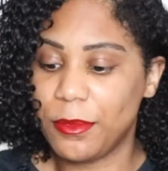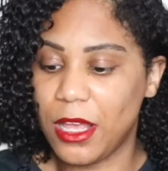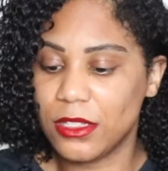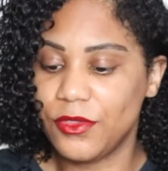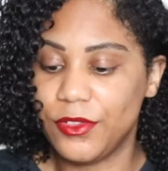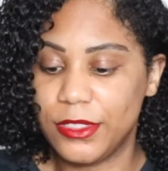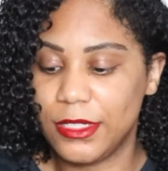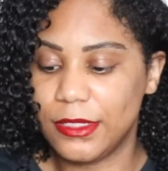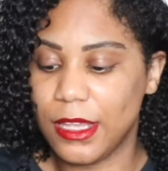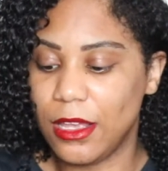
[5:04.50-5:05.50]
Box for a
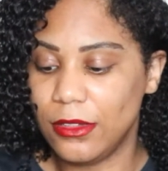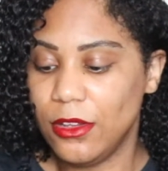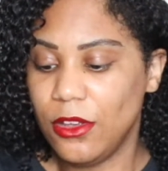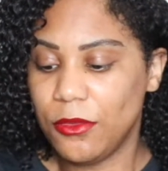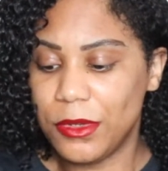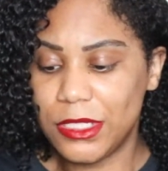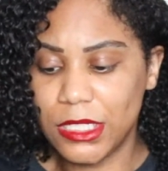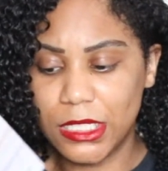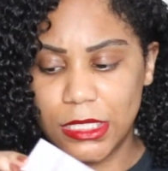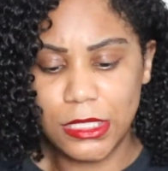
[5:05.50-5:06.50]
discount, which
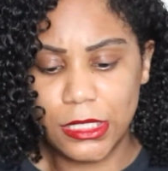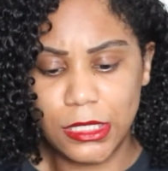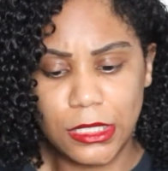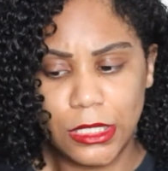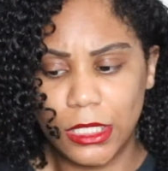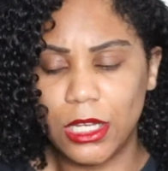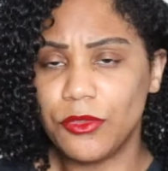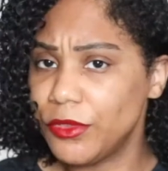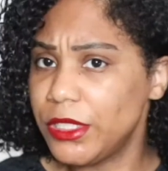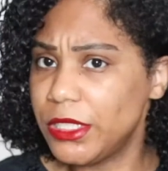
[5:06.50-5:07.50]
is a
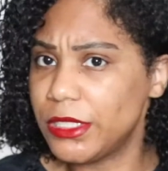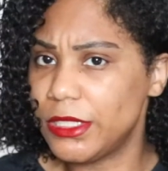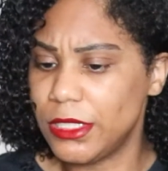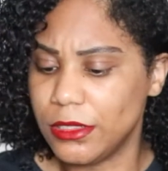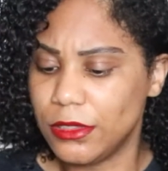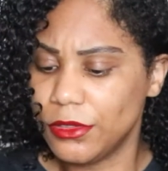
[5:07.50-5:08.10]
really good deal.